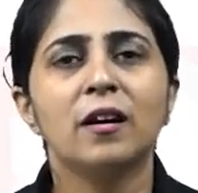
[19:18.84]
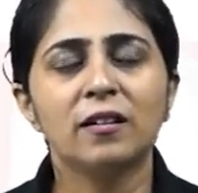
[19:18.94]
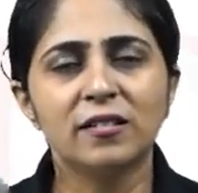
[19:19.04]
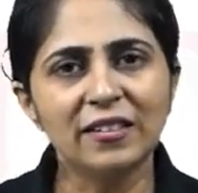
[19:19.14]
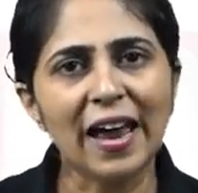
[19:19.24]

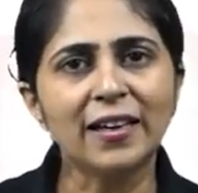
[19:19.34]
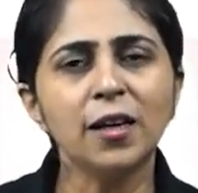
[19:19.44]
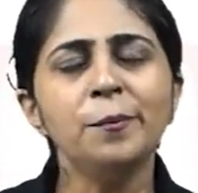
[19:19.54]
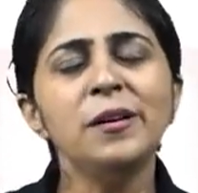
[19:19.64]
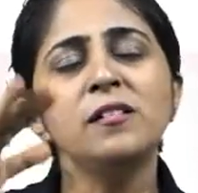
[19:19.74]

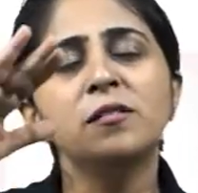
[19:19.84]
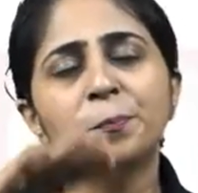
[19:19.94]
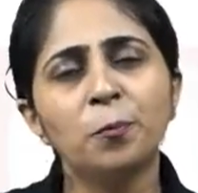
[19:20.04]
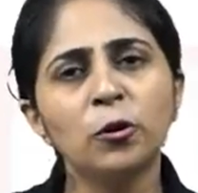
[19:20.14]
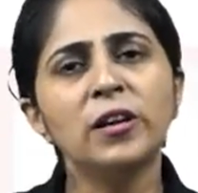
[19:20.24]
Stacking means
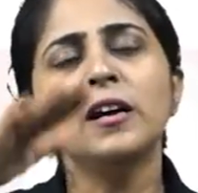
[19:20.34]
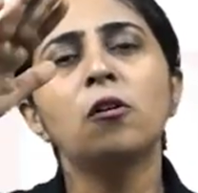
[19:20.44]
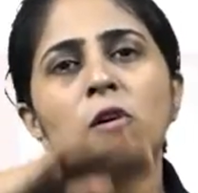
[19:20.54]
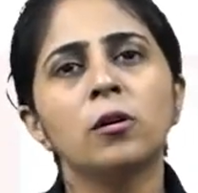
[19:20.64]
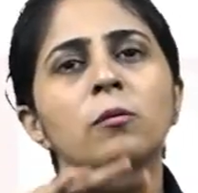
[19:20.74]
putting
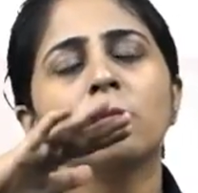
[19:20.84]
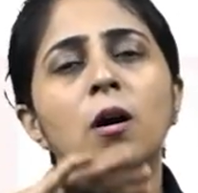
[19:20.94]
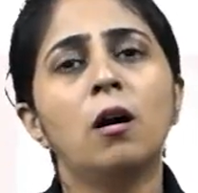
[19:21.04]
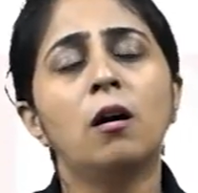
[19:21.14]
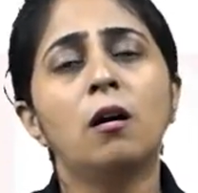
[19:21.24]
on
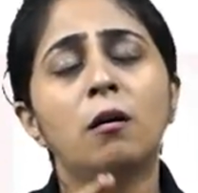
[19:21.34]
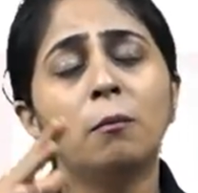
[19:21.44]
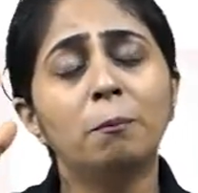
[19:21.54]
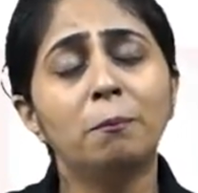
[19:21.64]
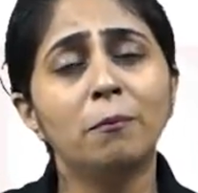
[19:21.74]

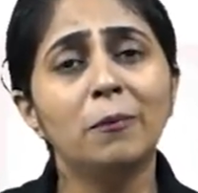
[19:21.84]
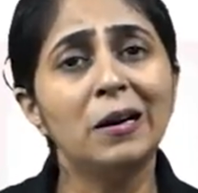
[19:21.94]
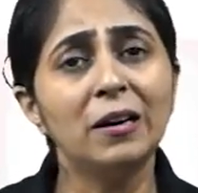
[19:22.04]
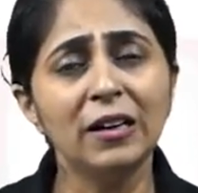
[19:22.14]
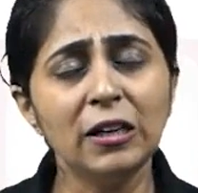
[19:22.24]

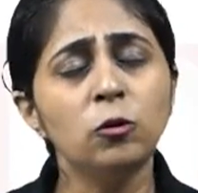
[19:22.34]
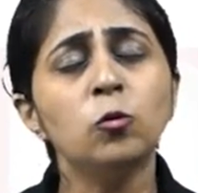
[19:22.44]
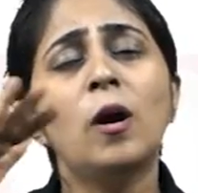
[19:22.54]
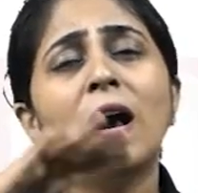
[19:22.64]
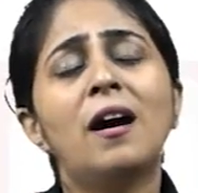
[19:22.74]

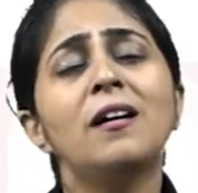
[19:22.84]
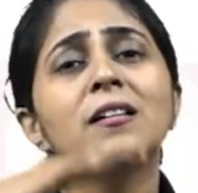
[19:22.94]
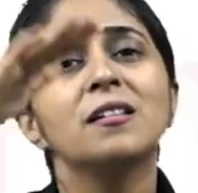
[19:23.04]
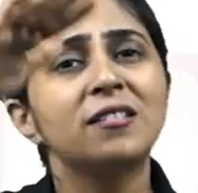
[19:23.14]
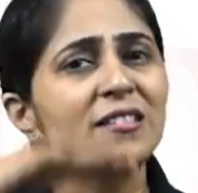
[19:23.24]
into a
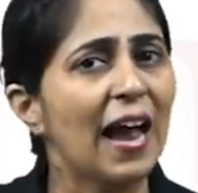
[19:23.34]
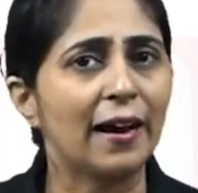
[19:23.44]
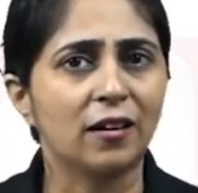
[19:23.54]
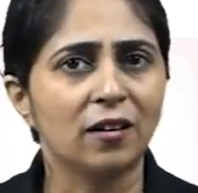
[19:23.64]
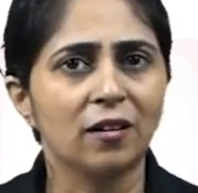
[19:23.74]

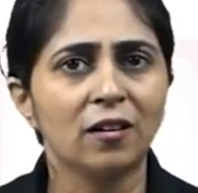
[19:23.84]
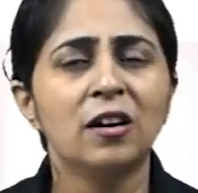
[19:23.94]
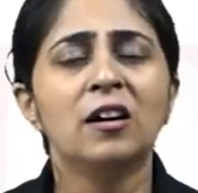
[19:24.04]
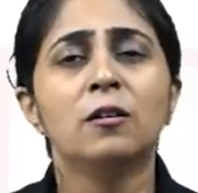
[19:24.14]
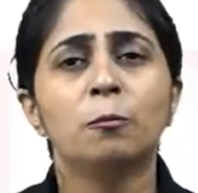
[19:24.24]
stack,
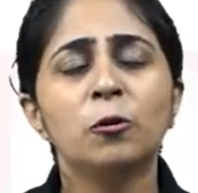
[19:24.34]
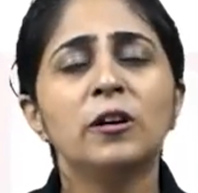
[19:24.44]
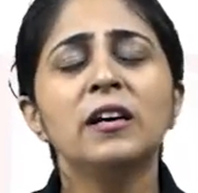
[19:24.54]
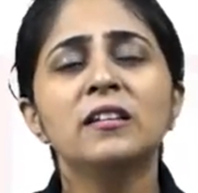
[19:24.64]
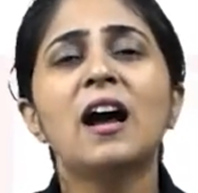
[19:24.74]

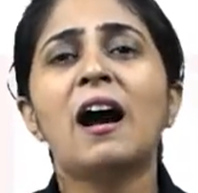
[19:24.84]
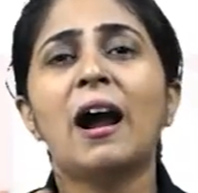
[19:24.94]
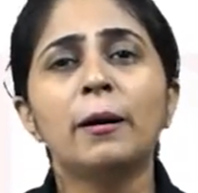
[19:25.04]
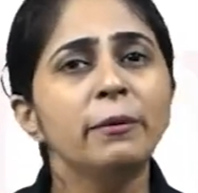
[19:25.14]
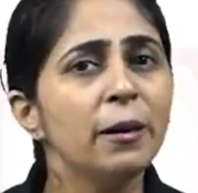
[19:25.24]
putting the
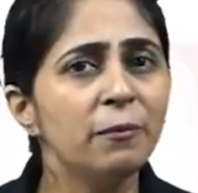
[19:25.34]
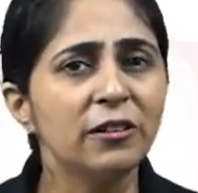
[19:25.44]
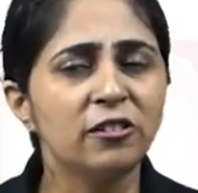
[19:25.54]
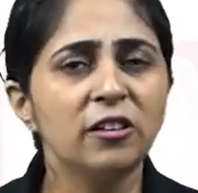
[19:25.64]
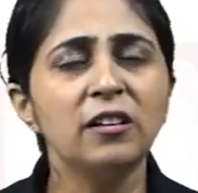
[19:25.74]
RBM
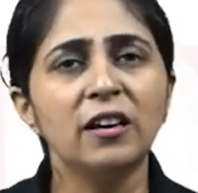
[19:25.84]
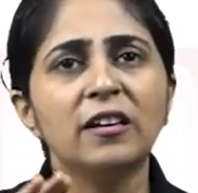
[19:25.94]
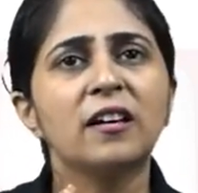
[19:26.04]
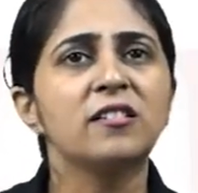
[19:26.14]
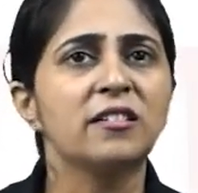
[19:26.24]
machine
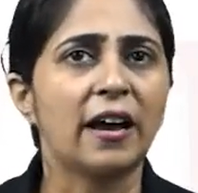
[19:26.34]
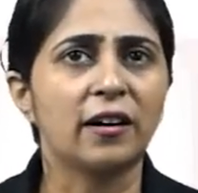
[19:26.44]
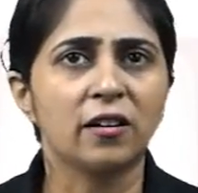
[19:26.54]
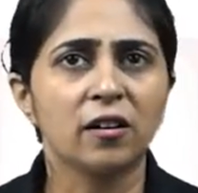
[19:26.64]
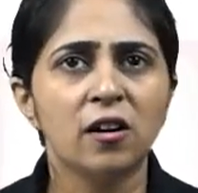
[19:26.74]
in a stack.
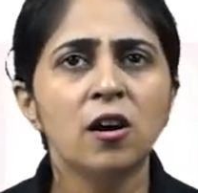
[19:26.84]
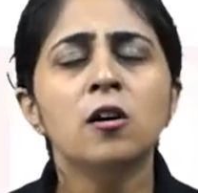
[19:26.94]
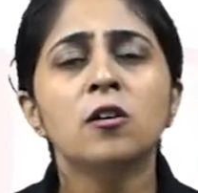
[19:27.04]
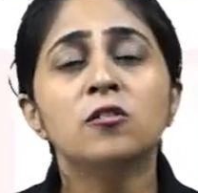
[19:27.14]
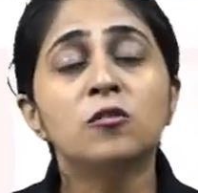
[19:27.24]

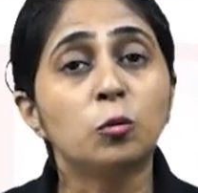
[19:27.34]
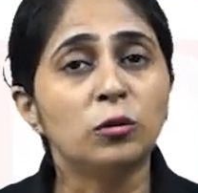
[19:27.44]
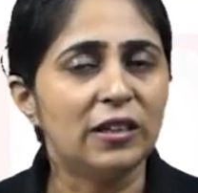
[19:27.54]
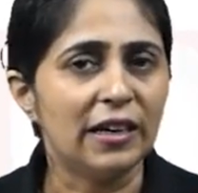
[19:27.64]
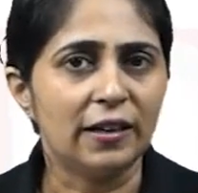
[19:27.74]
So
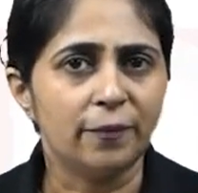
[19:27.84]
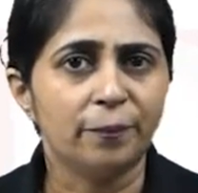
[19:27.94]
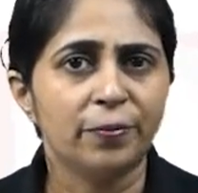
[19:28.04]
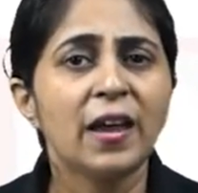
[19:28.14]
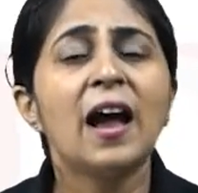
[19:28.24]
there,
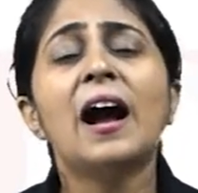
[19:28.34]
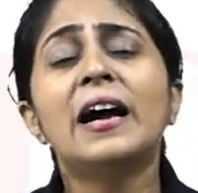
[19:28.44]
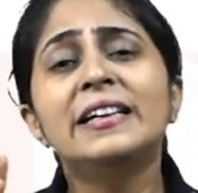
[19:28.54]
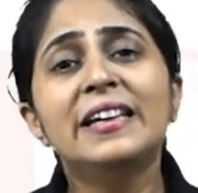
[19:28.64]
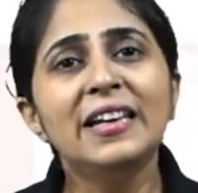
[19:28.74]

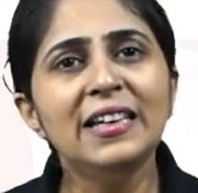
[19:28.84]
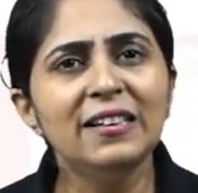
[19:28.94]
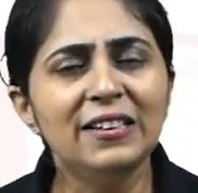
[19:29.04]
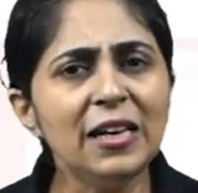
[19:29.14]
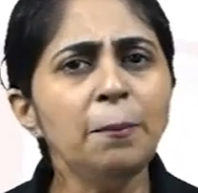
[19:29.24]
a
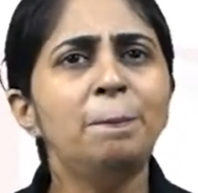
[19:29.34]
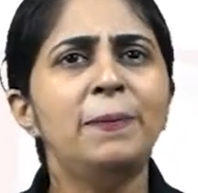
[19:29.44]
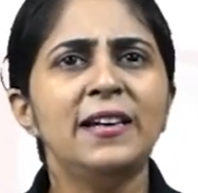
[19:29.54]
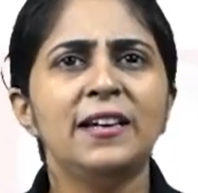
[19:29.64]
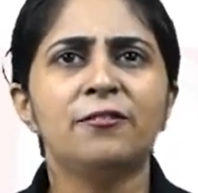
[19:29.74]
deep
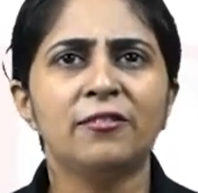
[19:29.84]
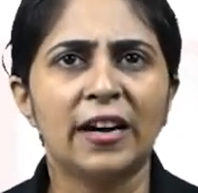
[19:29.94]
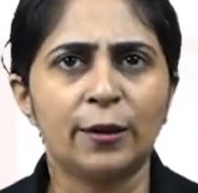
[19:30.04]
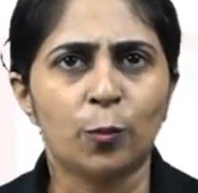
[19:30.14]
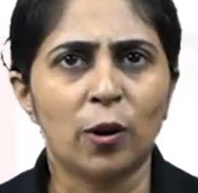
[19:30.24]
belief
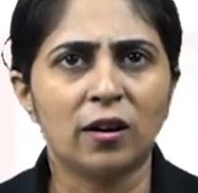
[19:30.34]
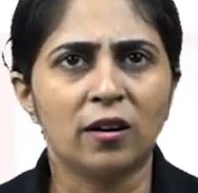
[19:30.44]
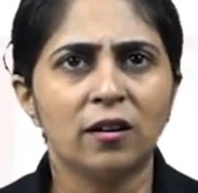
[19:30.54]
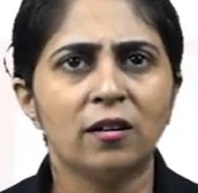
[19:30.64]
network.